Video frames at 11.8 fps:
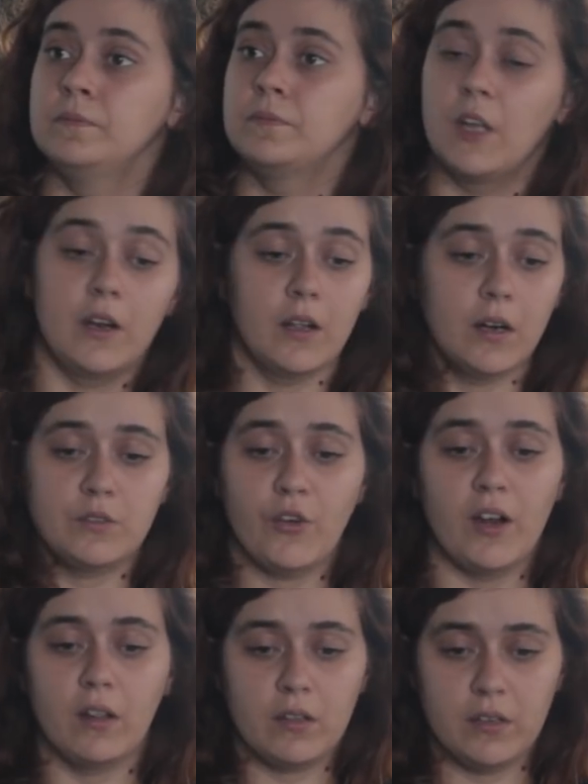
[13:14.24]
Oh, no, it's
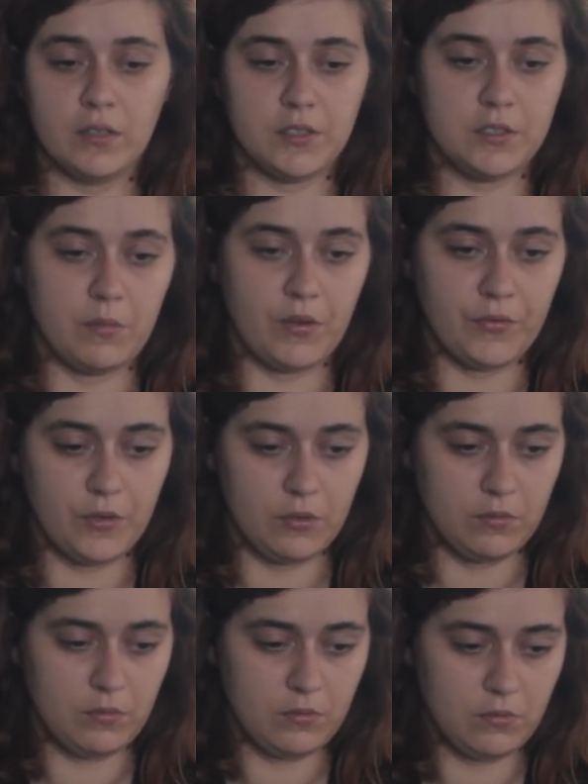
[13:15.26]
fine. I'll connect it to my
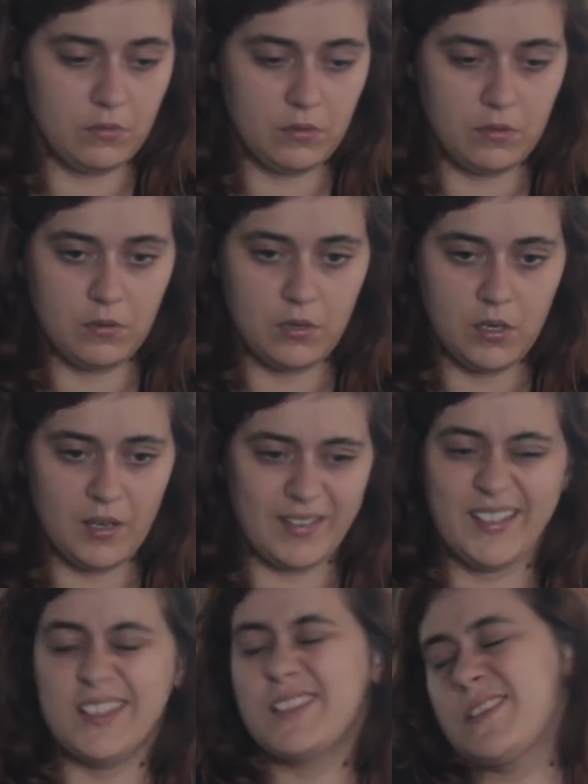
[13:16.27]
phone. I
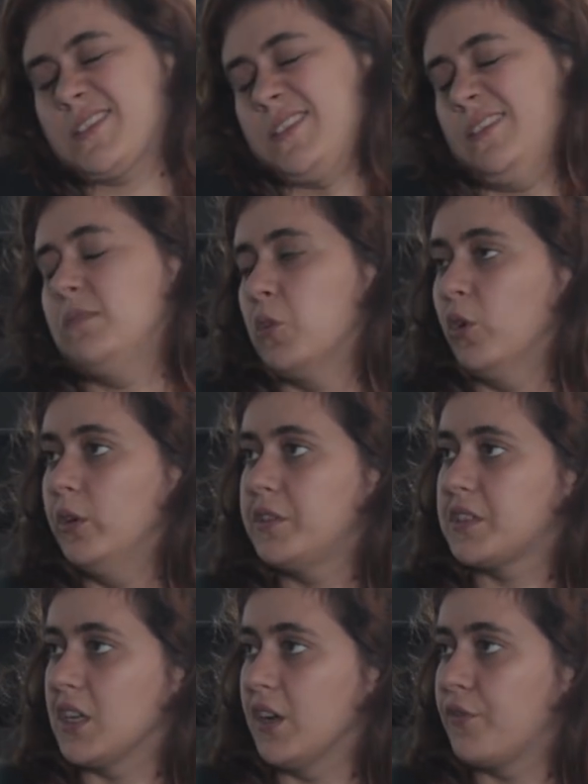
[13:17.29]
think it's more
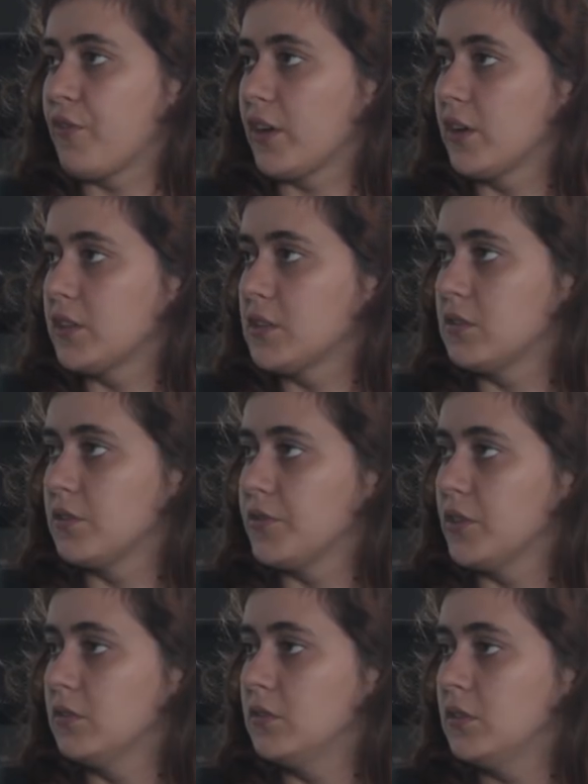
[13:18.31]
safe if I connect it to the
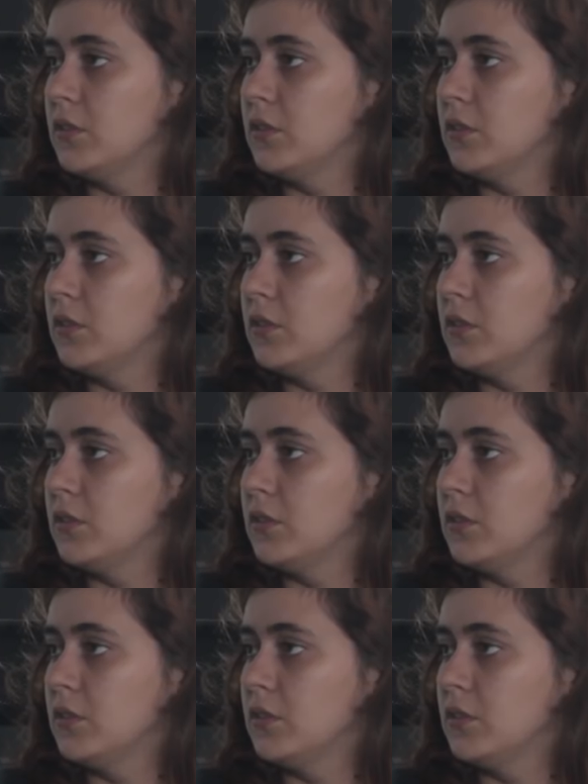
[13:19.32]
phone.